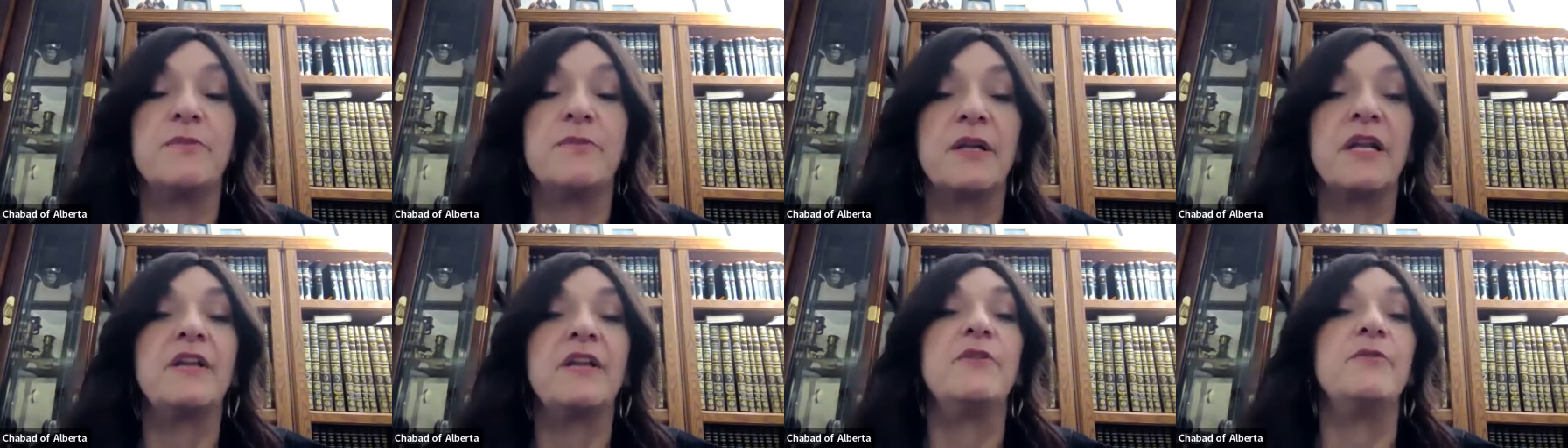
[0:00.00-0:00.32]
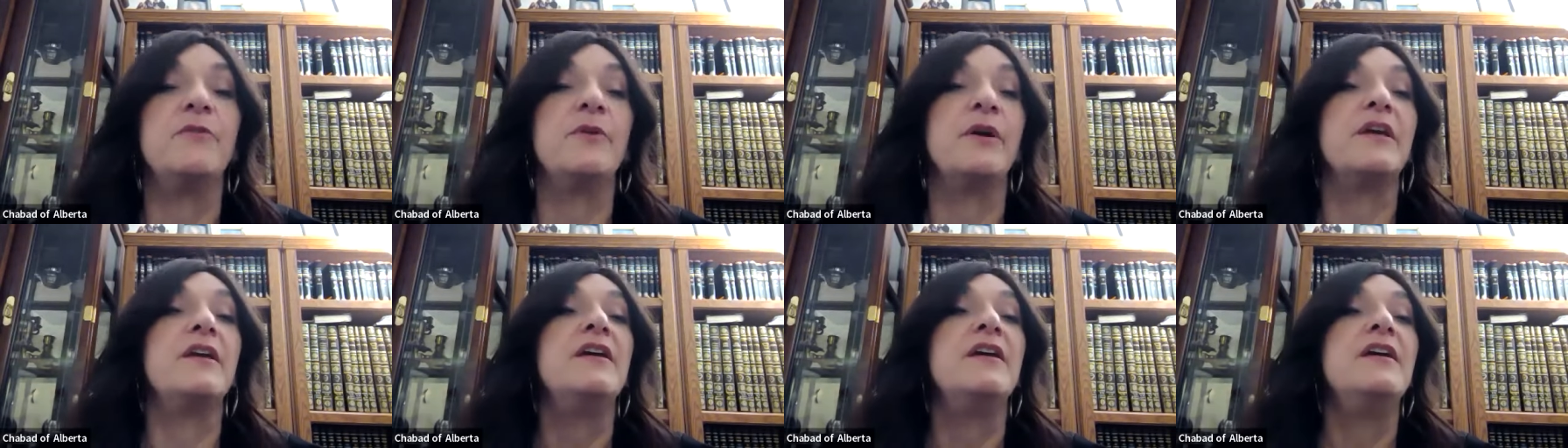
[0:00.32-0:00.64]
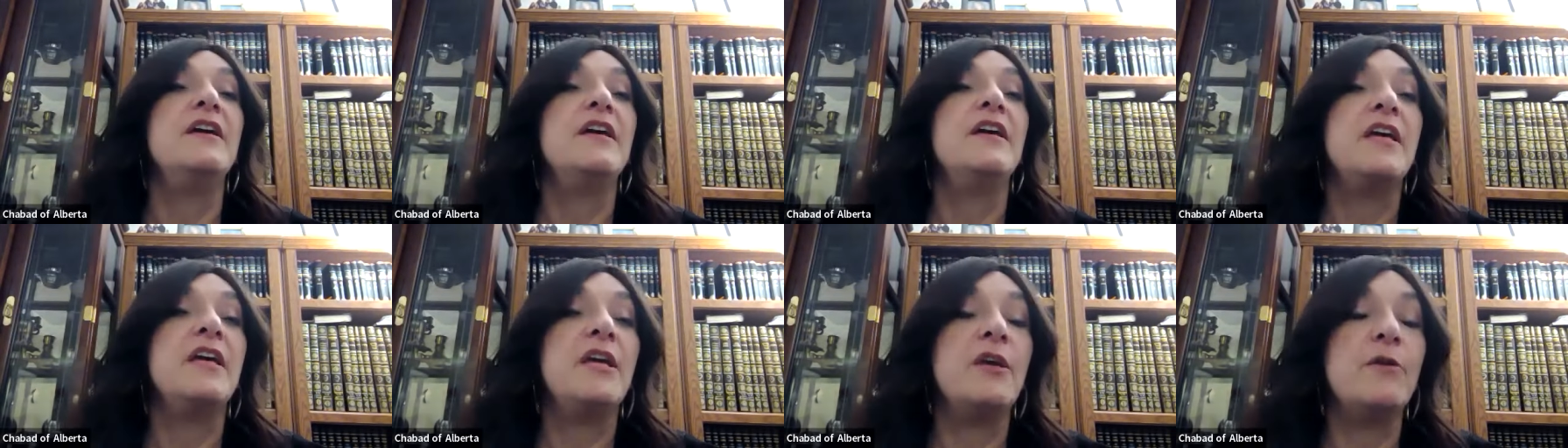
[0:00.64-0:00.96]
But anyway,
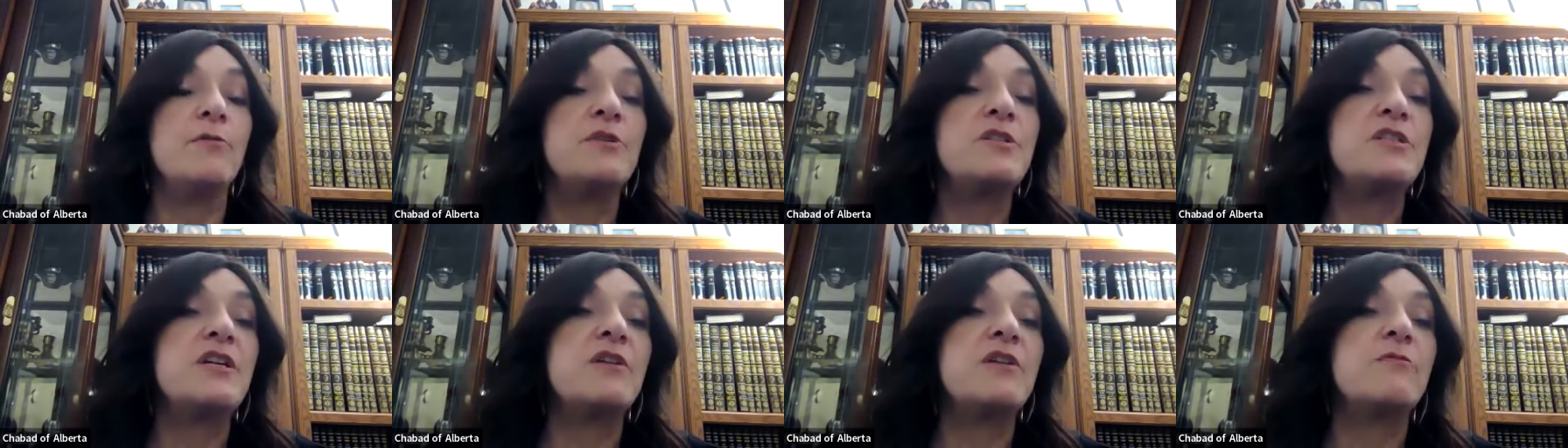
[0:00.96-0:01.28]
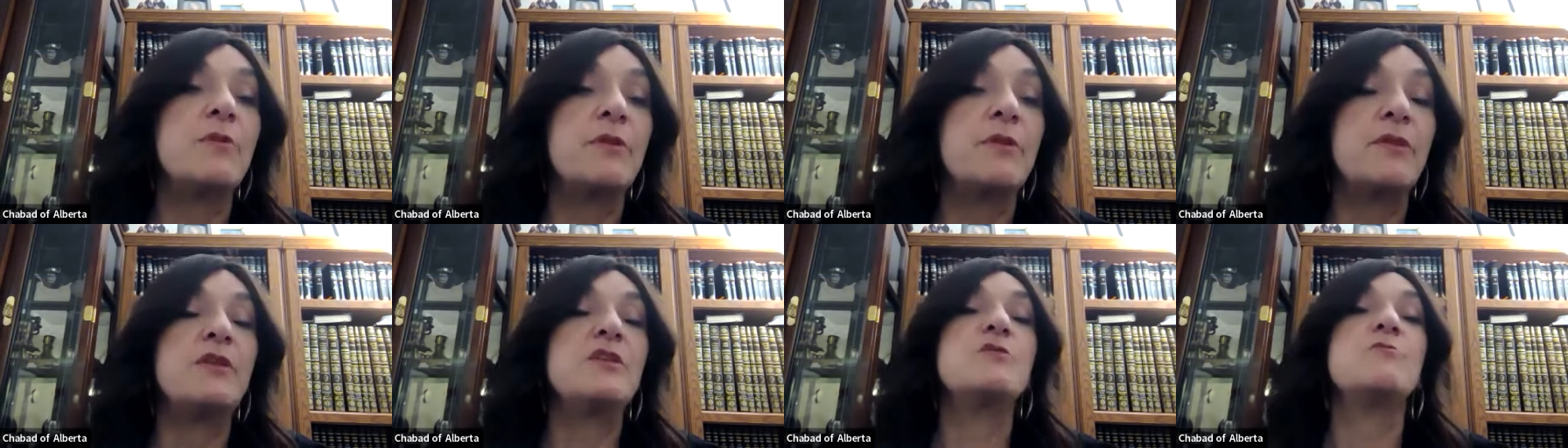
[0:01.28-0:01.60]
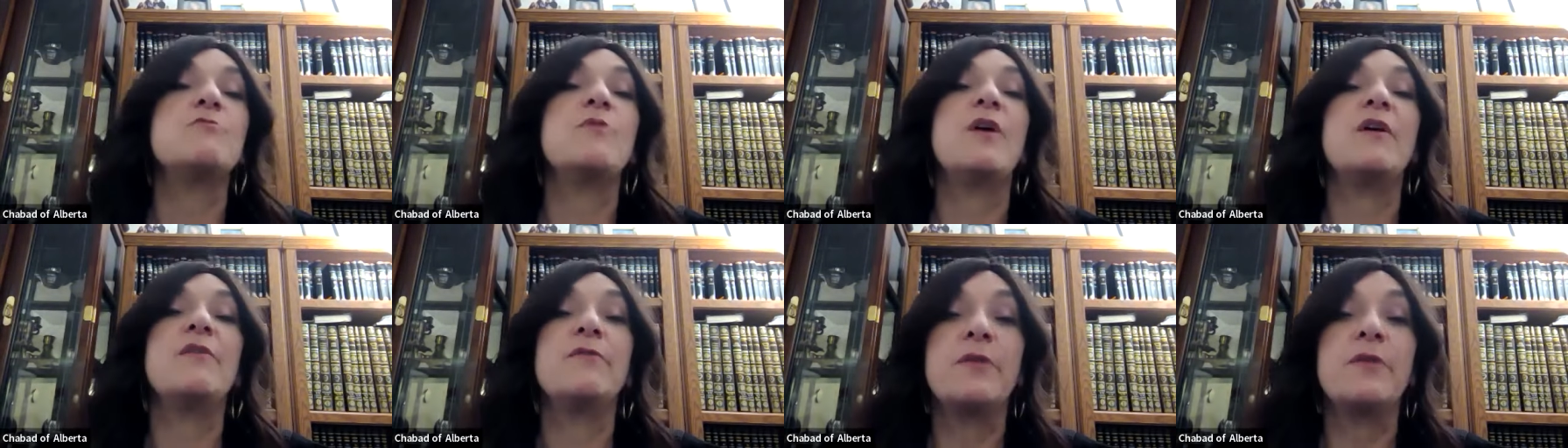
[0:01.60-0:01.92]
he was there with
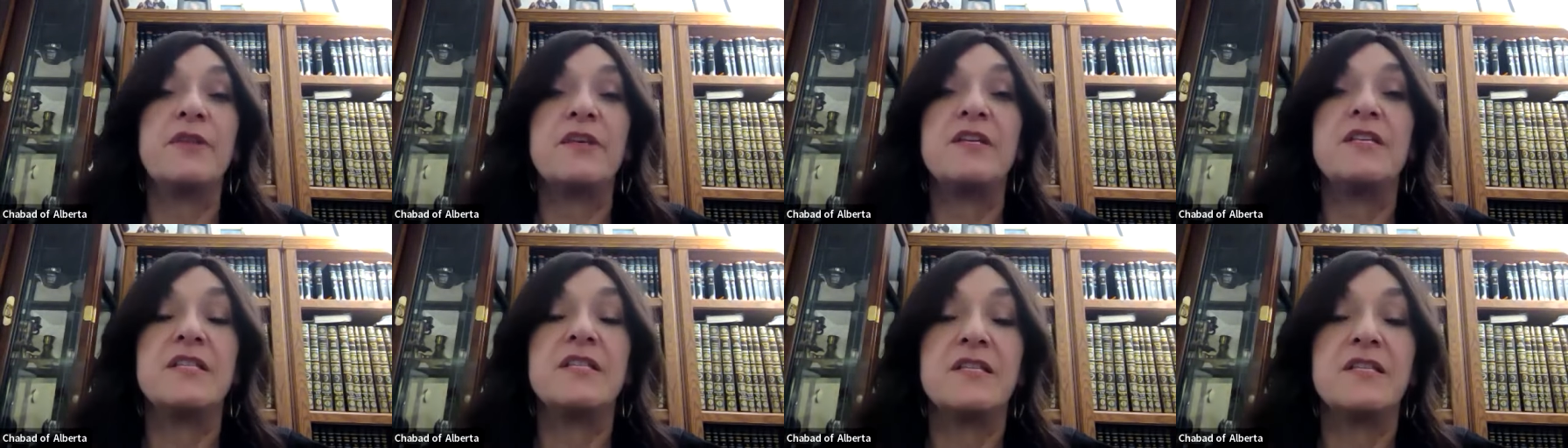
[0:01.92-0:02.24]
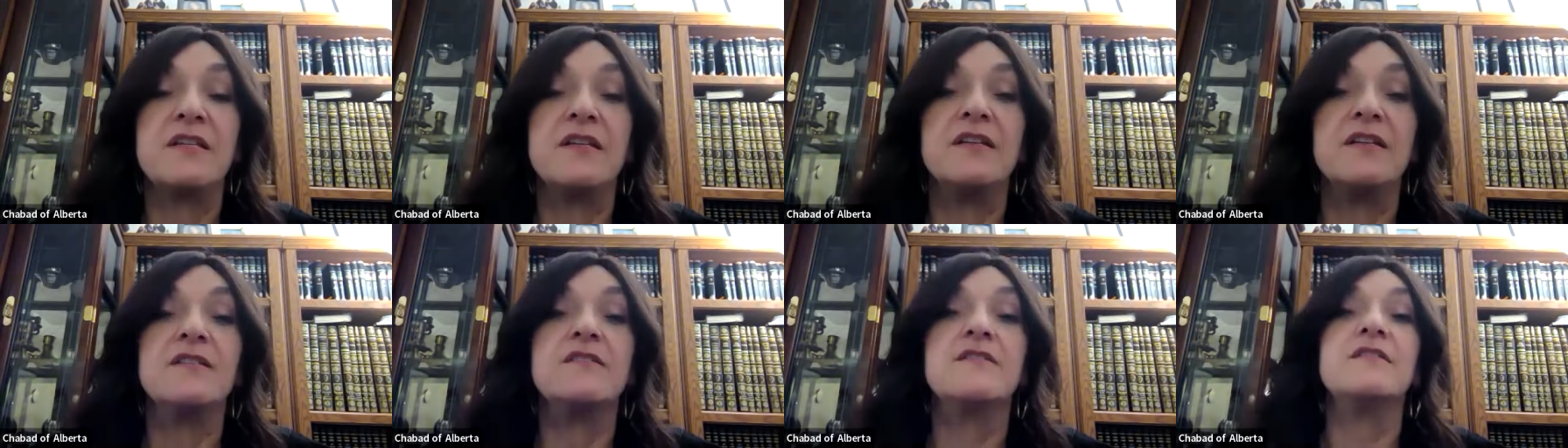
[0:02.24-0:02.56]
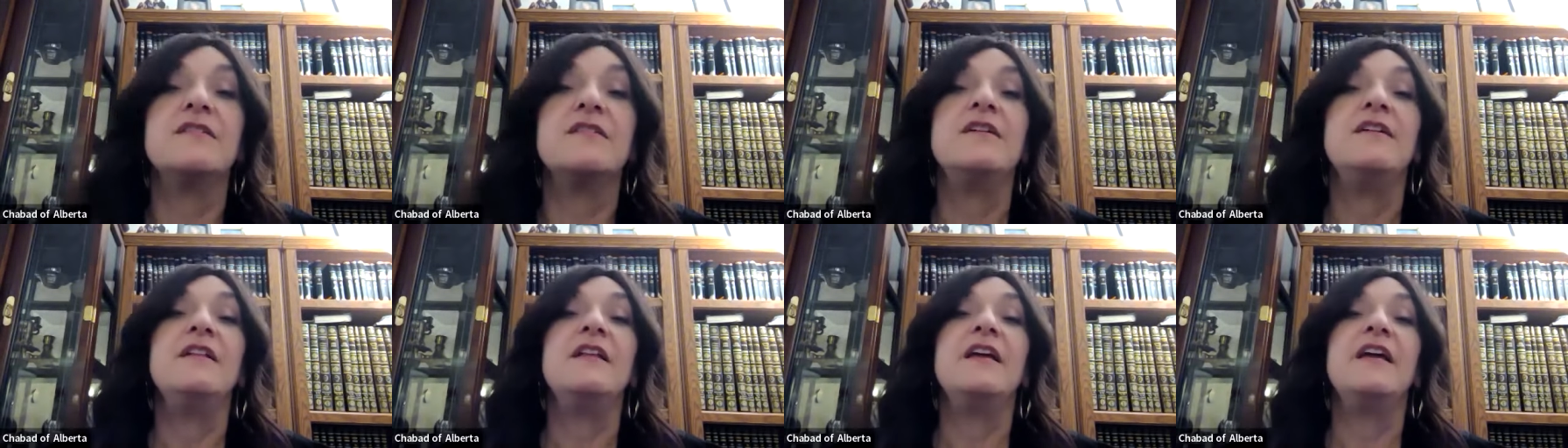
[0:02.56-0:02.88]
his wife, with his kids.